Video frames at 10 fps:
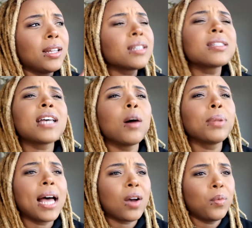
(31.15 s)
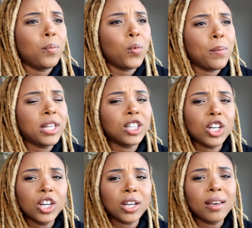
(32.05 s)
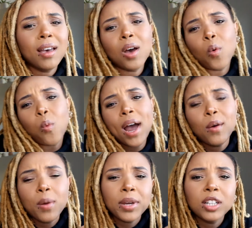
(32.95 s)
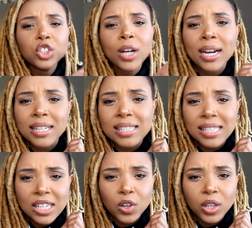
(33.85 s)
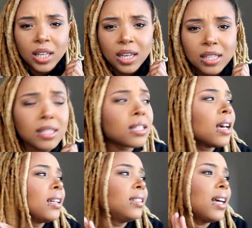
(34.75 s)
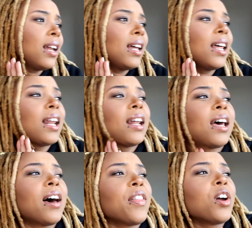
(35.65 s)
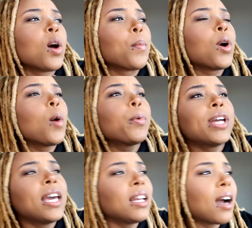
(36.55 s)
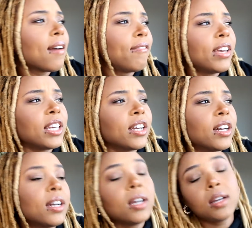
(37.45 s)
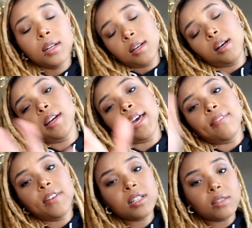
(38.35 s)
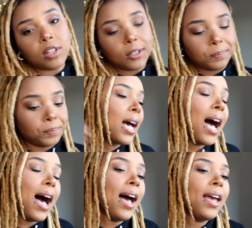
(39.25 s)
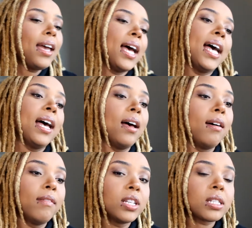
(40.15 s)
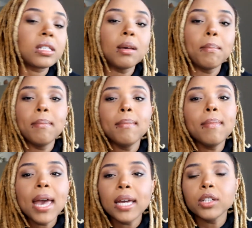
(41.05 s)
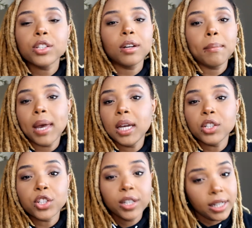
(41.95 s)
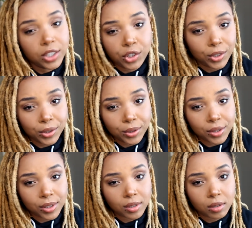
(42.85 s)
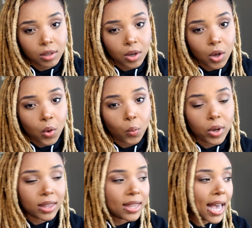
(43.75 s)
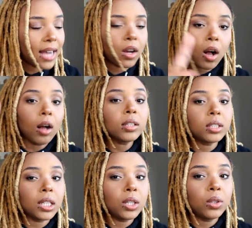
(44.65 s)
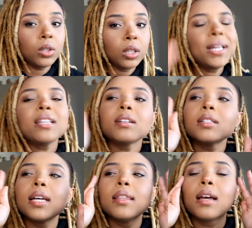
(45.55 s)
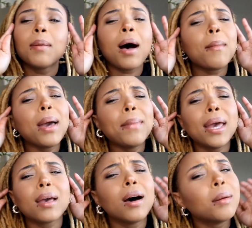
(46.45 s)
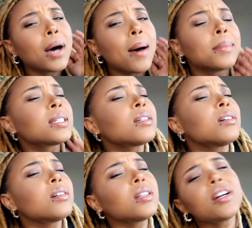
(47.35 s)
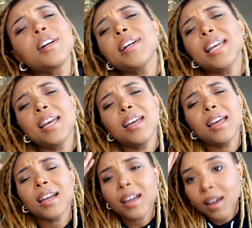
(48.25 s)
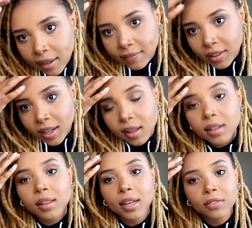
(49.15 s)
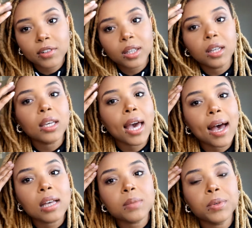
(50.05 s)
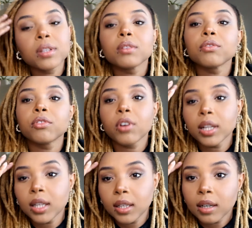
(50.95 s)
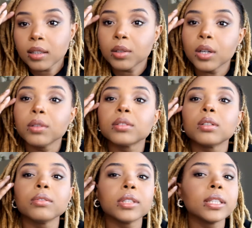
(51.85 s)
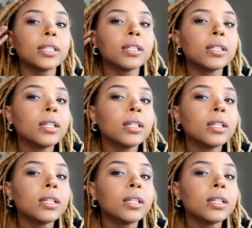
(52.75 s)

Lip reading: This is how black women look. White women are trying to steal this. Da-da-da-da-da. They're appropriating our figure. Okay, first of all, I have some major issues with that. Also, please don't say anything about my makeup. I'm still learning. I feel like I look like freaking Casper the Friendly Yellow Ghost over here.